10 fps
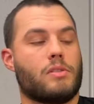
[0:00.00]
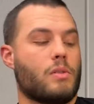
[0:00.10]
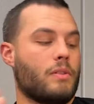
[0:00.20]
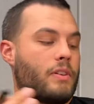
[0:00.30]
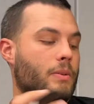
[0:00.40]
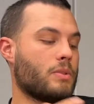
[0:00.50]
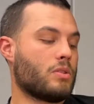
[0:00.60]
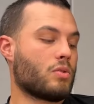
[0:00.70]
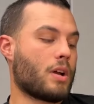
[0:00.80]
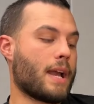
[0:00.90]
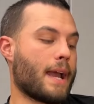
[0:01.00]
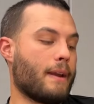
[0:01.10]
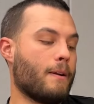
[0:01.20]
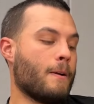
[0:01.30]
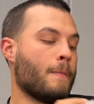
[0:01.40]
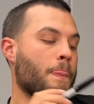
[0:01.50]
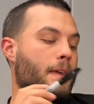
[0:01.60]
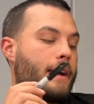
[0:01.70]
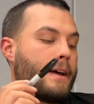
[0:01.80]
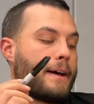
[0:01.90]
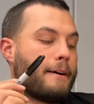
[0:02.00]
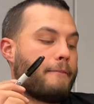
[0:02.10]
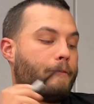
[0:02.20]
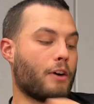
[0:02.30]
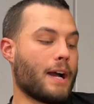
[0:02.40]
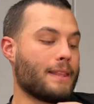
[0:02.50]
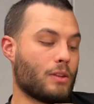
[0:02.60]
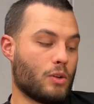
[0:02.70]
So if I was to try and find